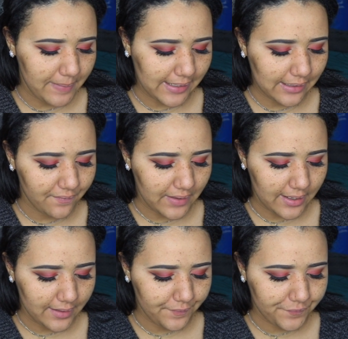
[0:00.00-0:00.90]

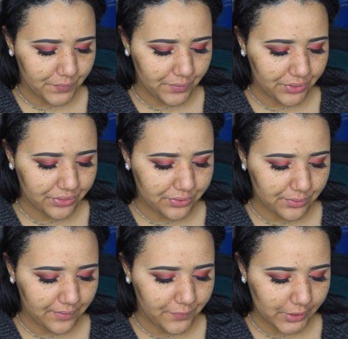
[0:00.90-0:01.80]
Baklava
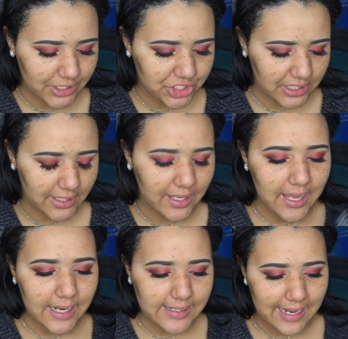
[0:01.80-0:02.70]
340G.
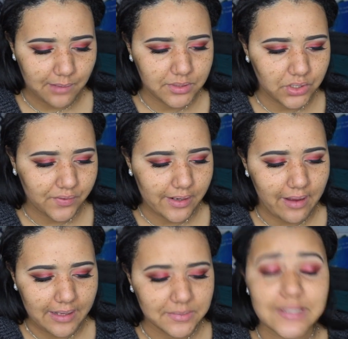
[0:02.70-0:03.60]
Now I'm telling you right now,
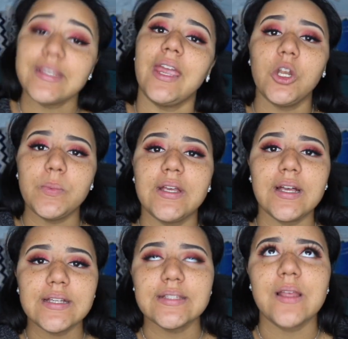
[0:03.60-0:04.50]
I am scared
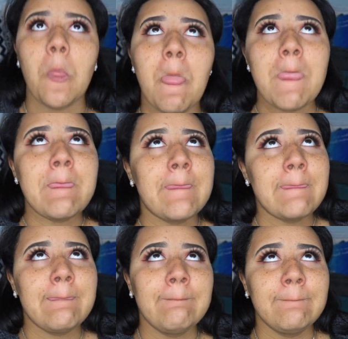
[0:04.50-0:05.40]
because
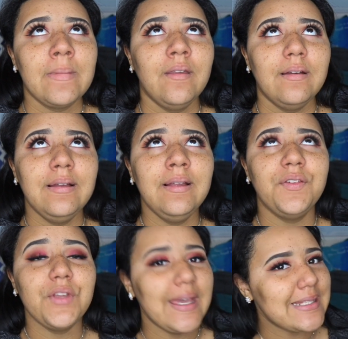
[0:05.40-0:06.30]

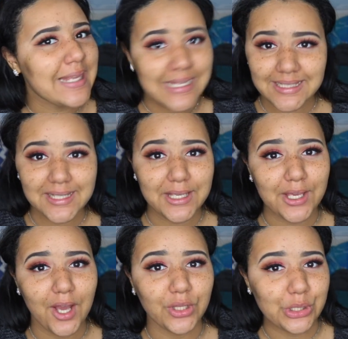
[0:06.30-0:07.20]
if you guys
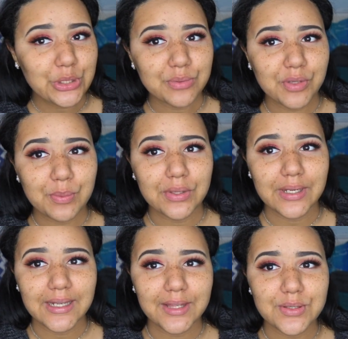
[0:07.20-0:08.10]
see on the YouTube
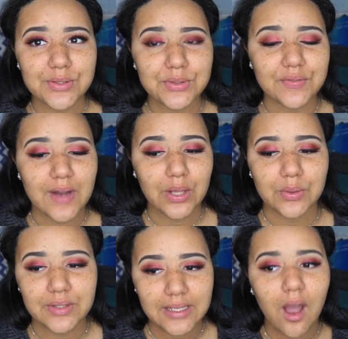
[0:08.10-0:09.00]
community, those who
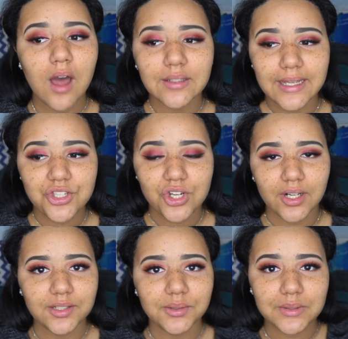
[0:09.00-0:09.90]
followed the online
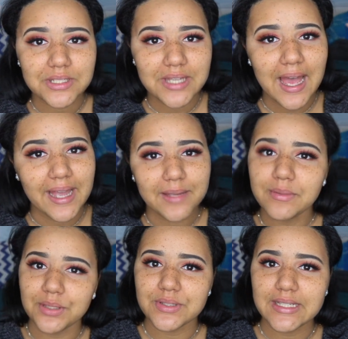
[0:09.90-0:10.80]
chart, which I am
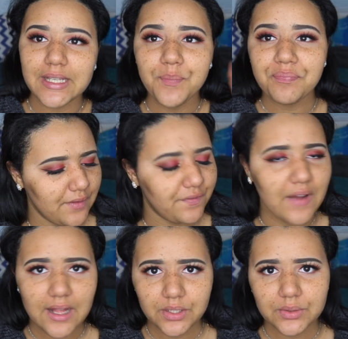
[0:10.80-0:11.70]
guilty,
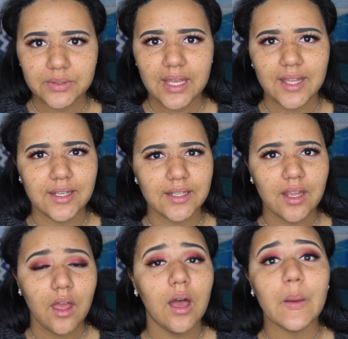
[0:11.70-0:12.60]
followed,
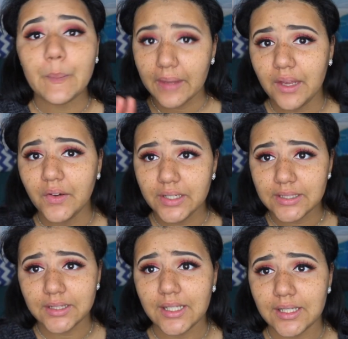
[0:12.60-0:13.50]
and
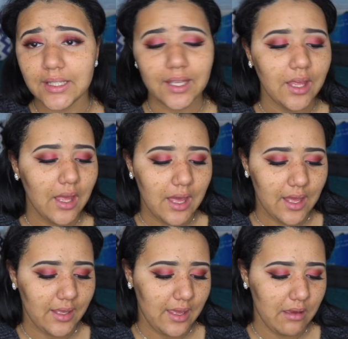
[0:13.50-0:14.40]
apparently
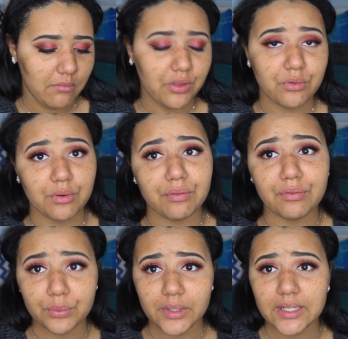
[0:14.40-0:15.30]
I am
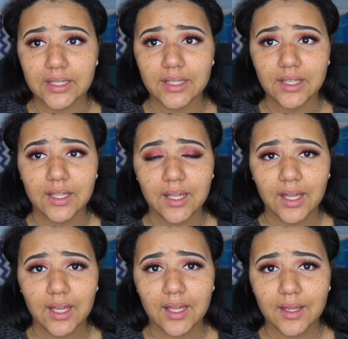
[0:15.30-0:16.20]
340
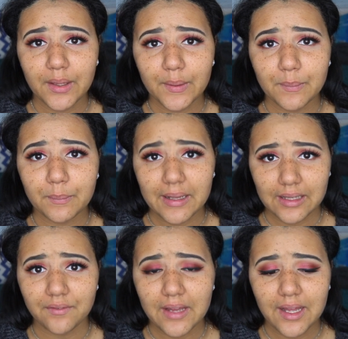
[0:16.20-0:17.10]

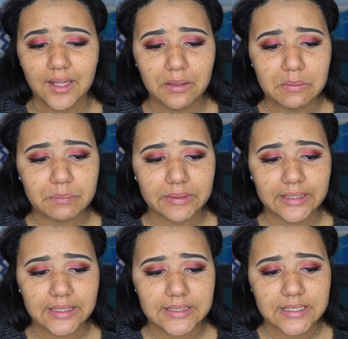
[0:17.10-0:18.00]
Baklava,
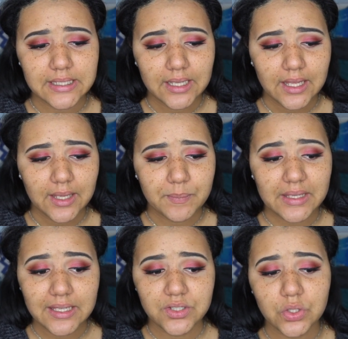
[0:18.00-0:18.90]
but
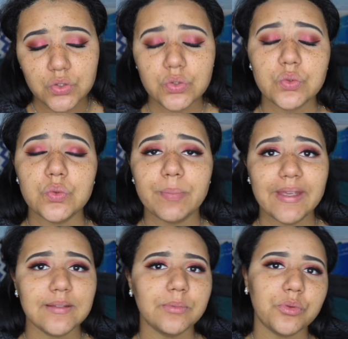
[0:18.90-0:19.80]
because those who
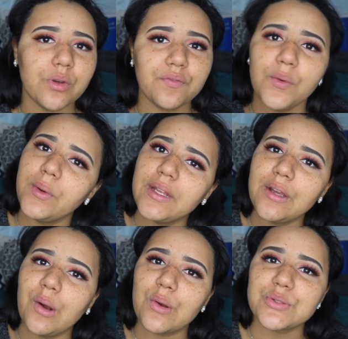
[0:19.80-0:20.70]
picked up the 340
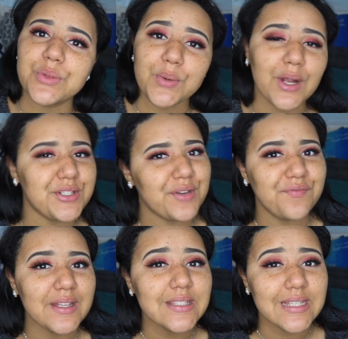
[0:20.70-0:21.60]
are also
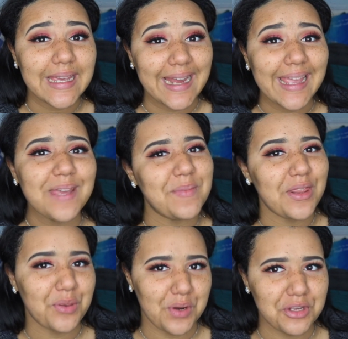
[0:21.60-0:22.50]
320, and I am
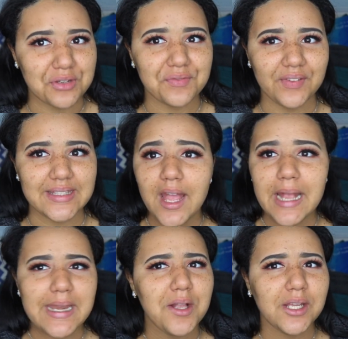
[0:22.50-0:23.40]
in 320.
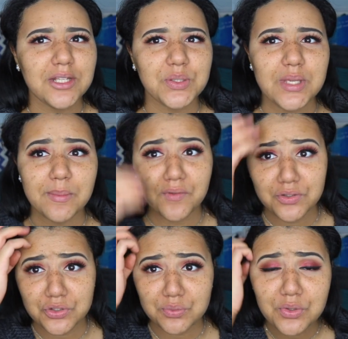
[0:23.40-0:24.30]
And now kind of doing my
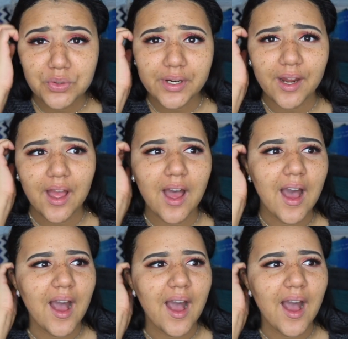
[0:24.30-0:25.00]
research more,